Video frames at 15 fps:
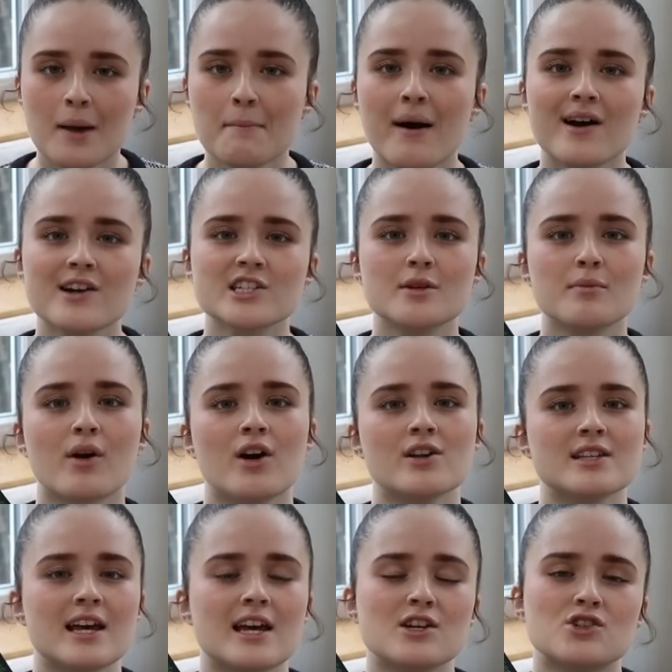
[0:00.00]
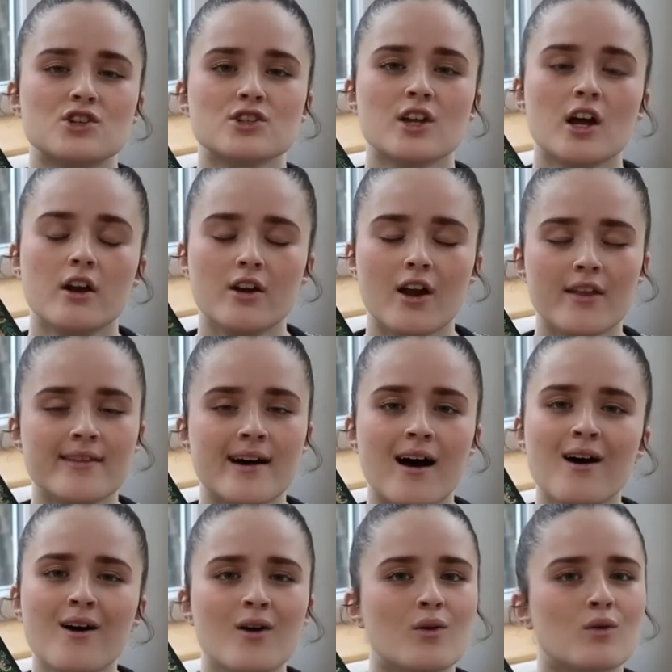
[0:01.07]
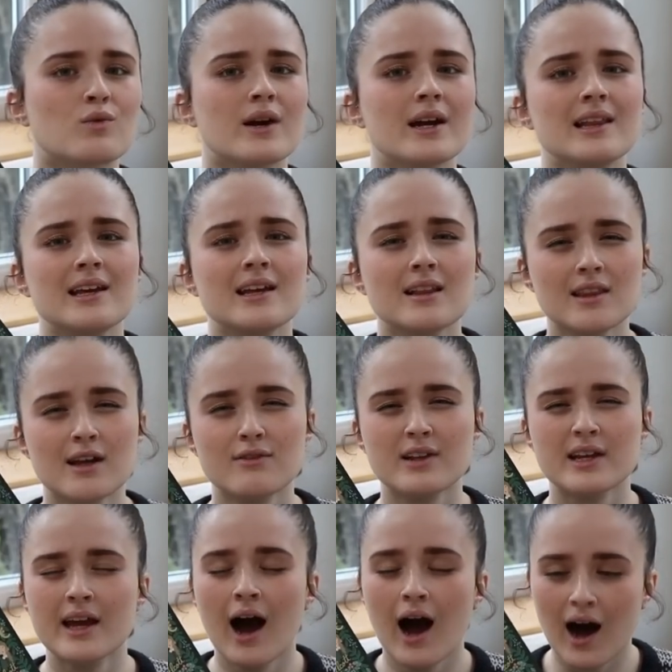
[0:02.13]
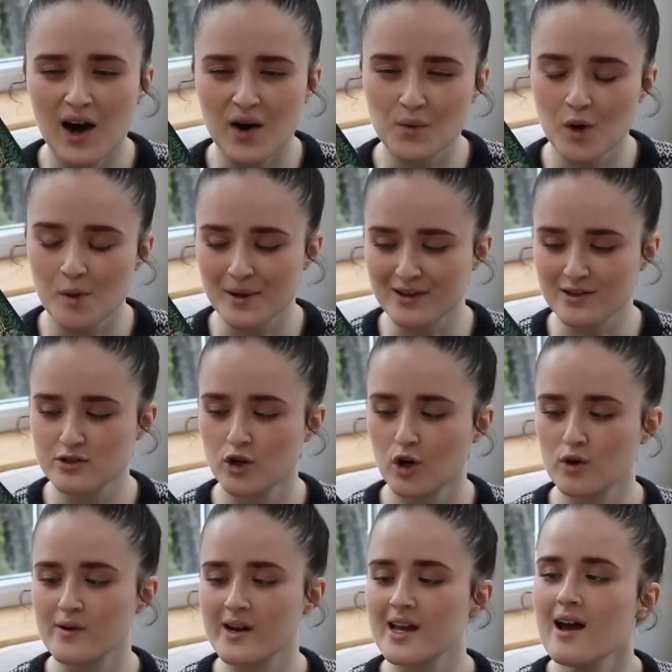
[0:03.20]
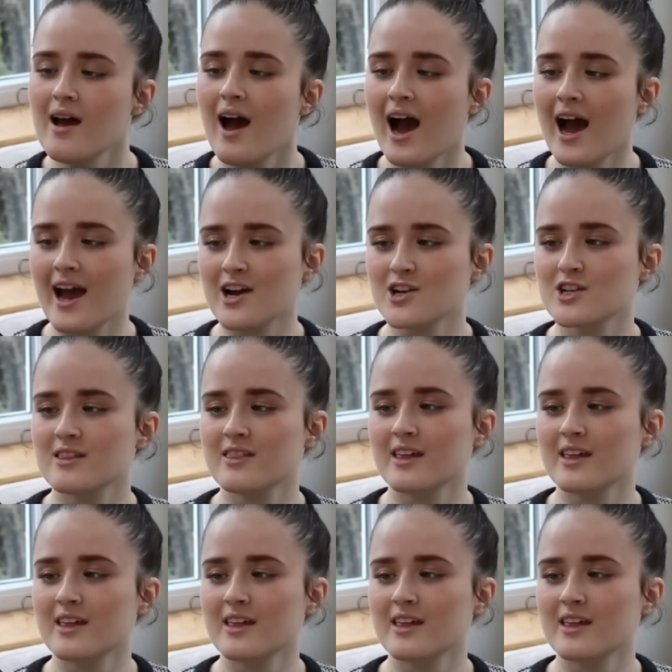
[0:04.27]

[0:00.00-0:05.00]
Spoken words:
and partially because it is just another really lovely, heartwarming story. I actually